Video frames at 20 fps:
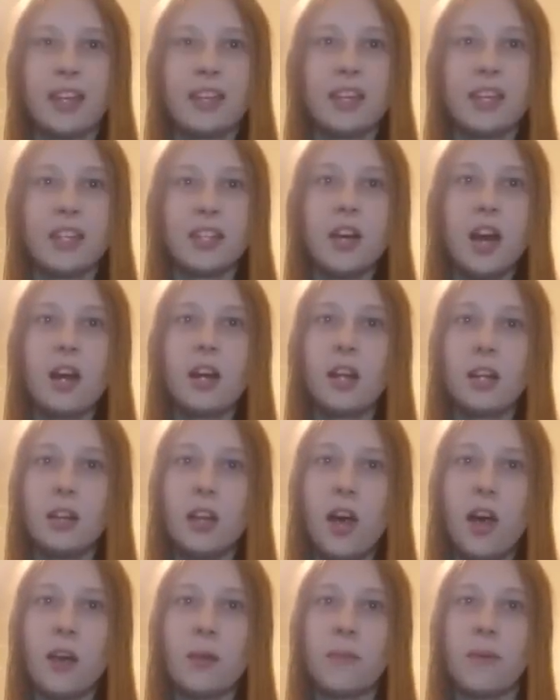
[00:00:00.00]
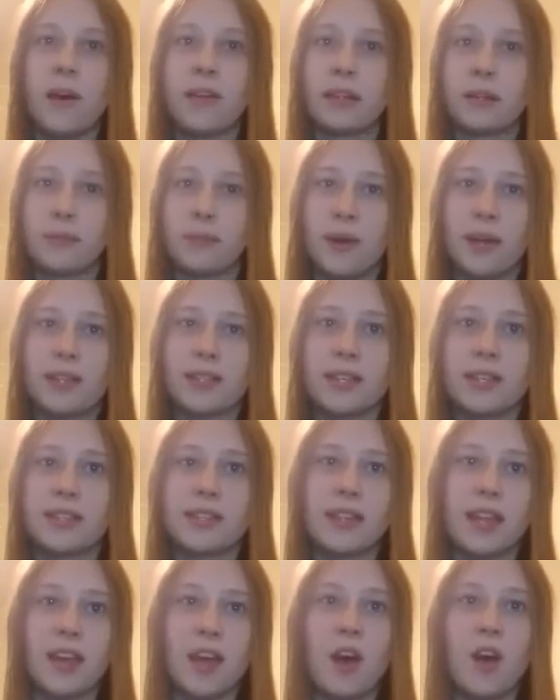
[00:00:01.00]
They talk a lot about the presents
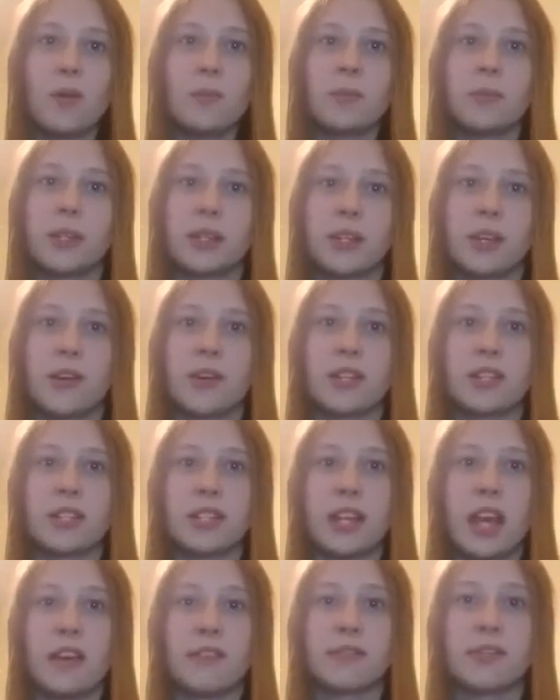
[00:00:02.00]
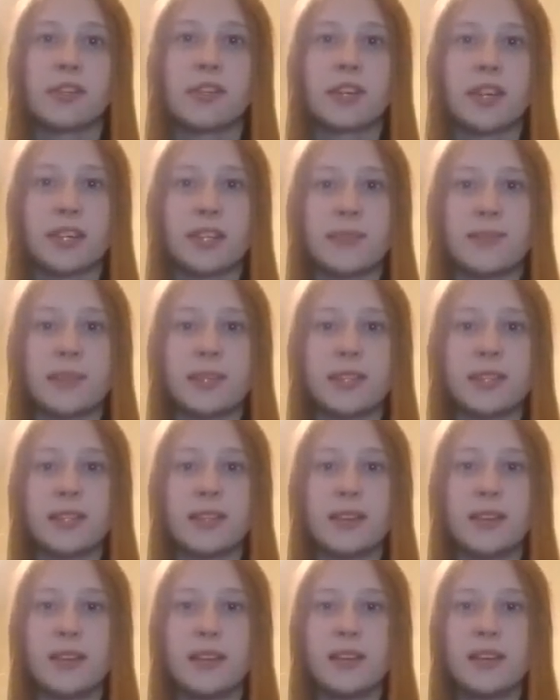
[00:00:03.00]
they hope they're going to get for Christmas,
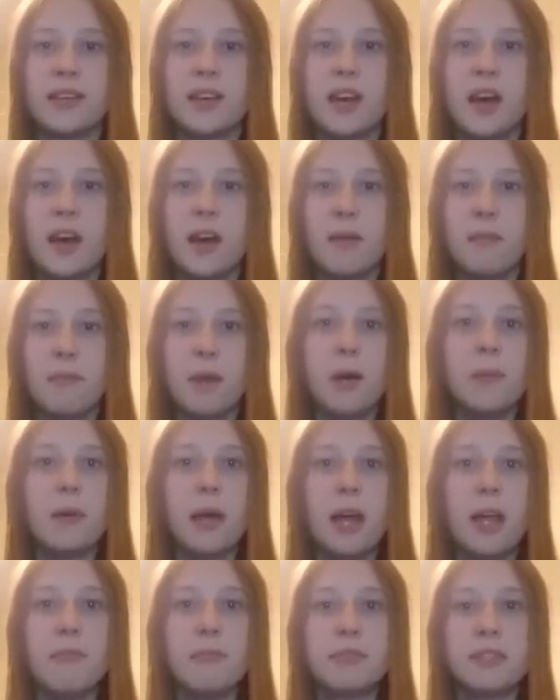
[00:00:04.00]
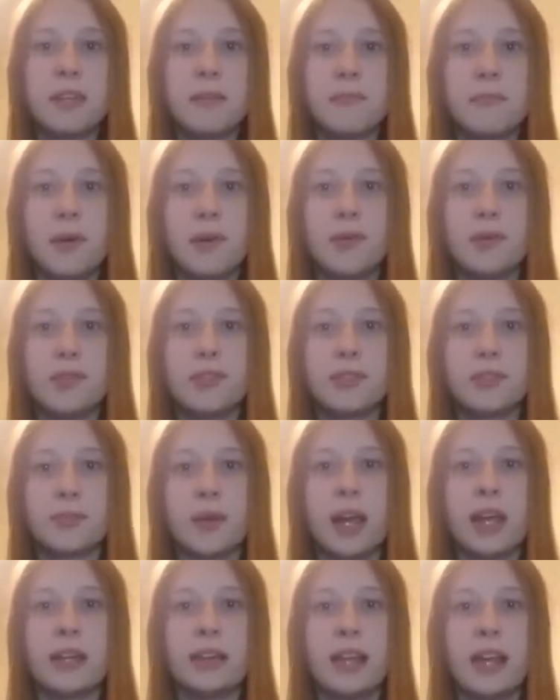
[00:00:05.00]
Mum helps them both to
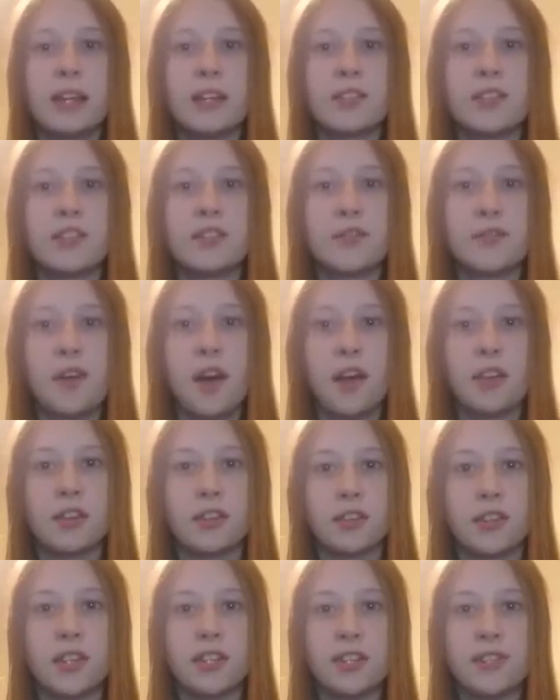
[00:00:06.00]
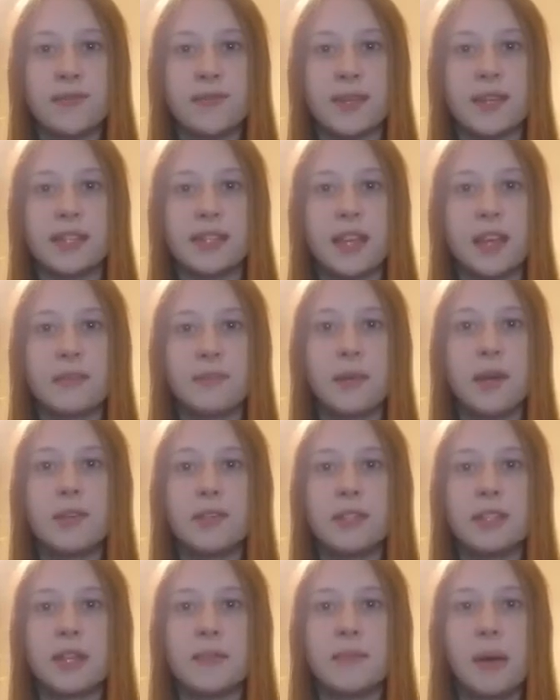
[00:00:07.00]
write letters to Father Christmas and
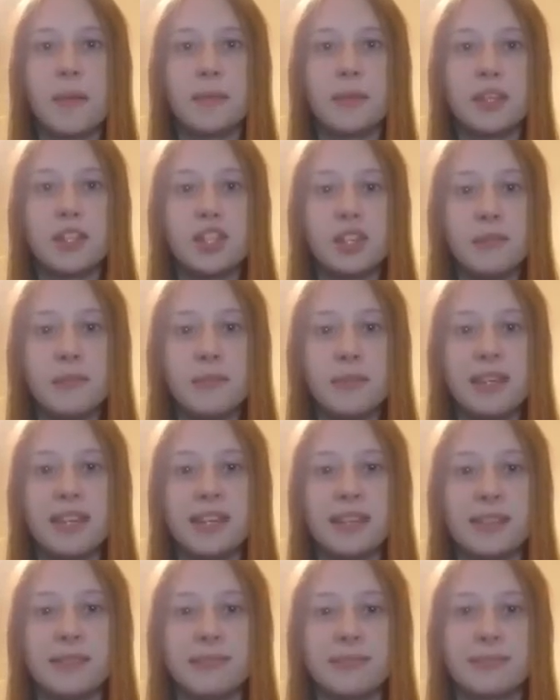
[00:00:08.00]
post them up the chimney.